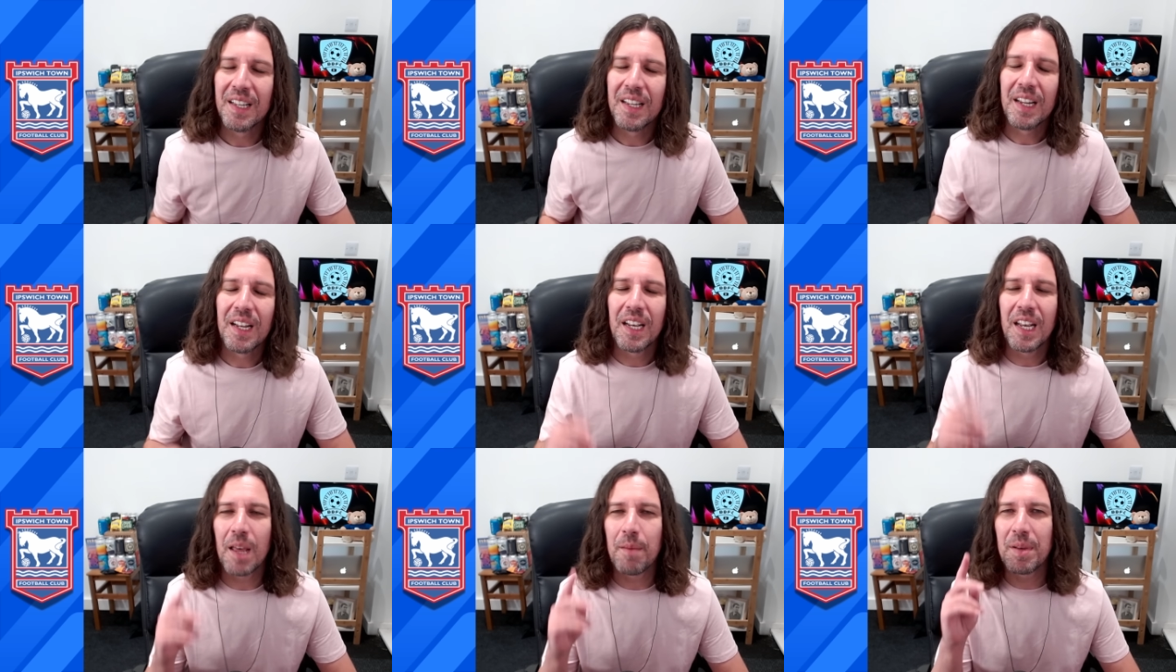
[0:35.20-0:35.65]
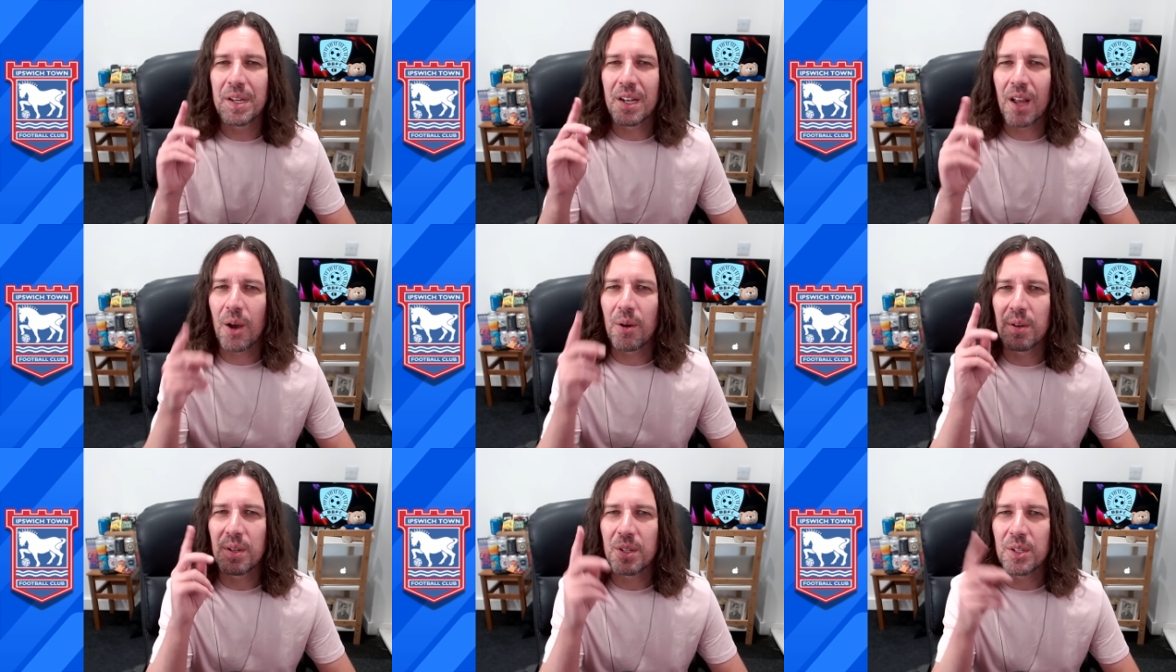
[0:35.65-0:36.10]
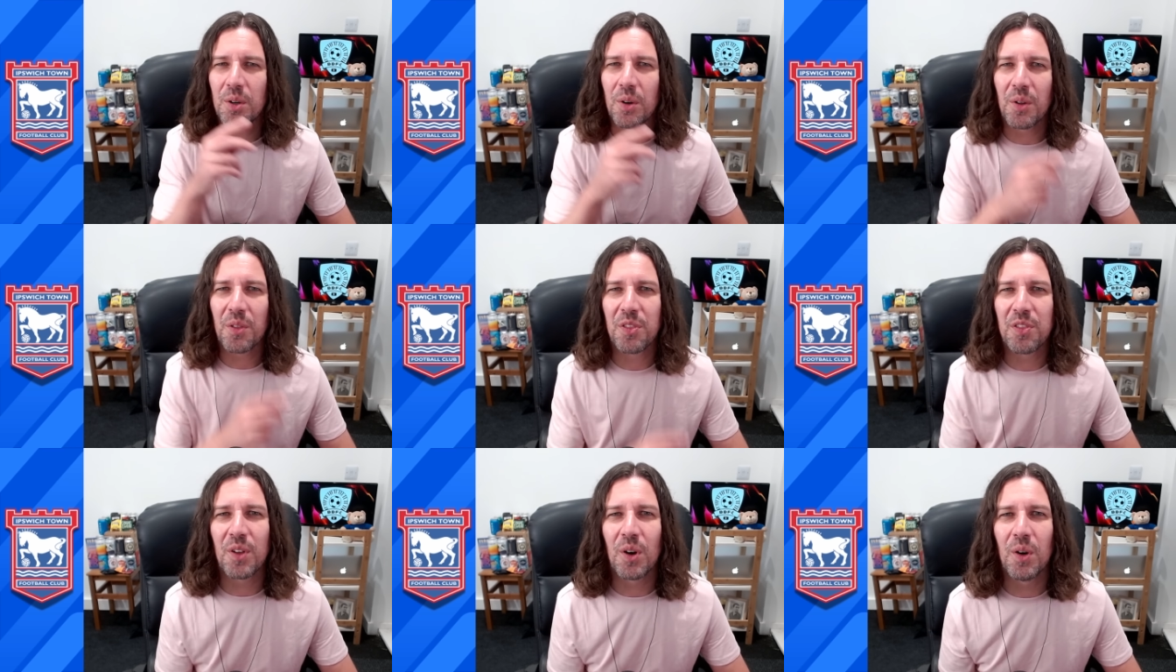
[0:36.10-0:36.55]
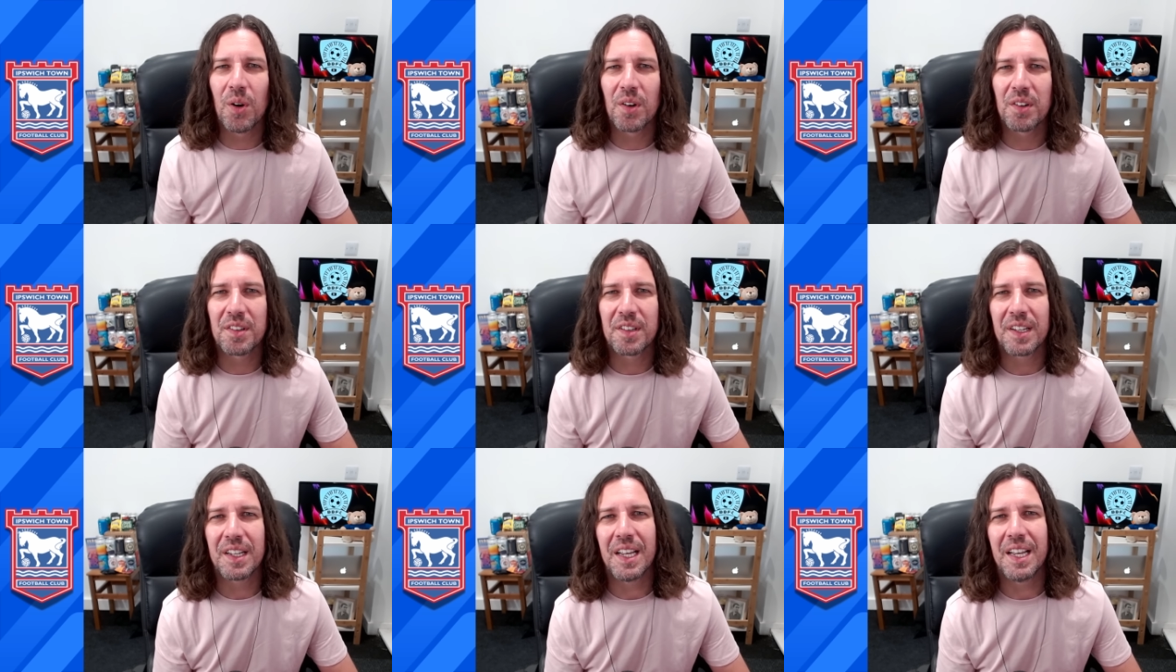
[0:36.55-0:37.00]
Let me know your
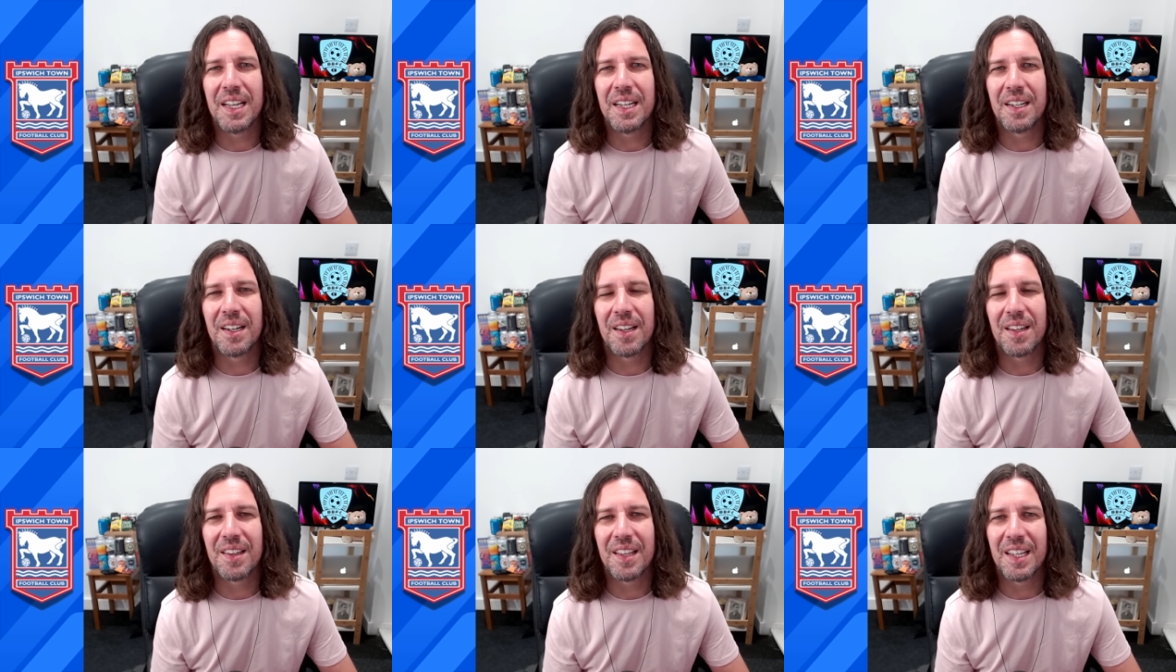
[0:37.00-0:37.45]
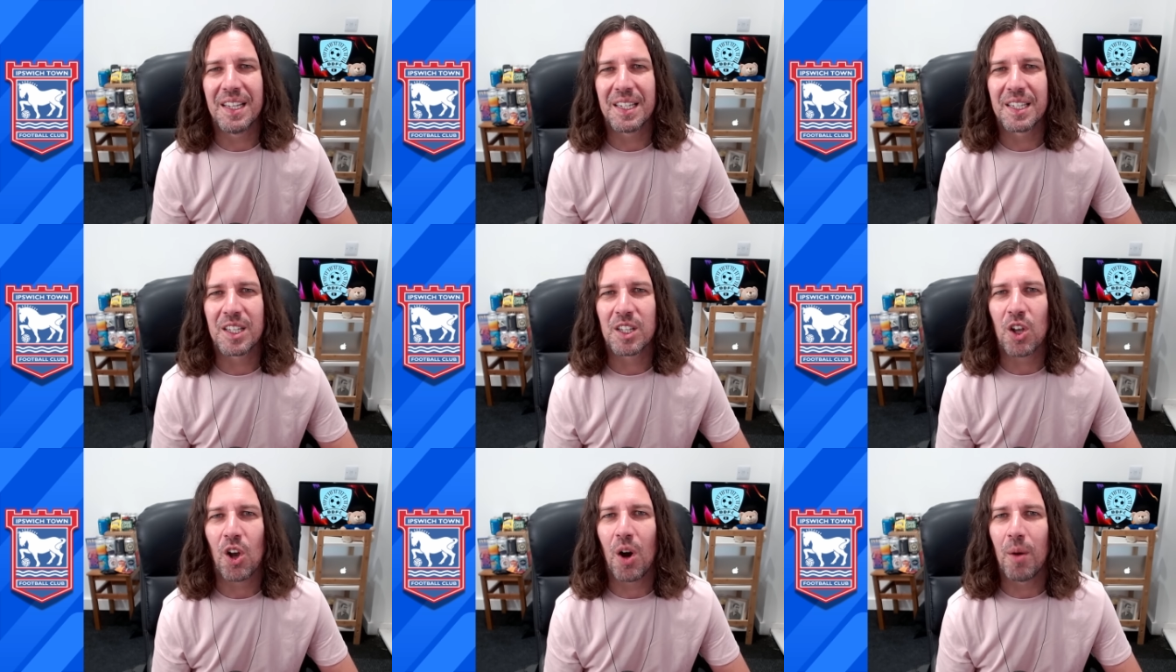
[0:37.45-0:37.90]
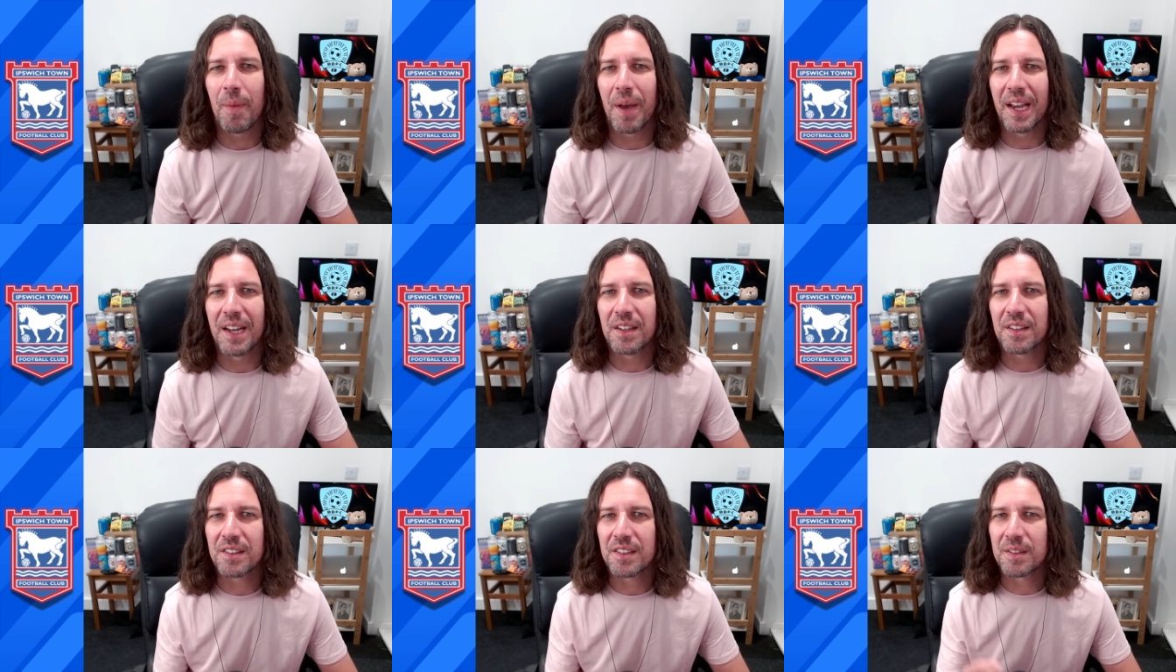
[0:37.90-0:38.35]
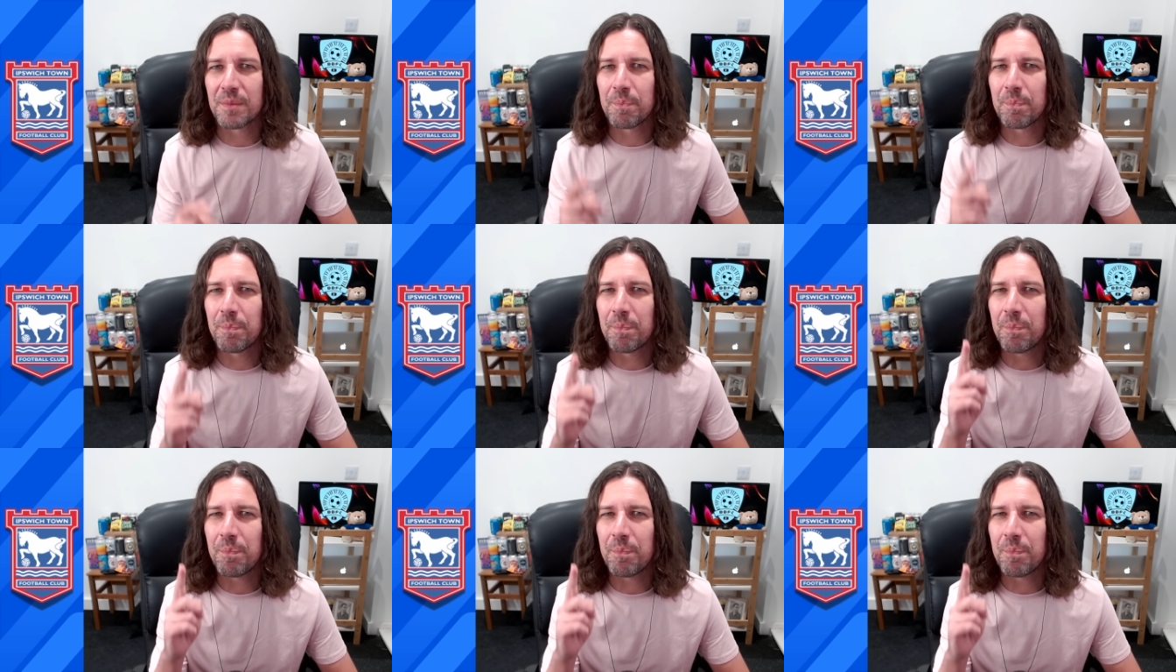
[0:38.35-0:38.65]
thoughts in the comments,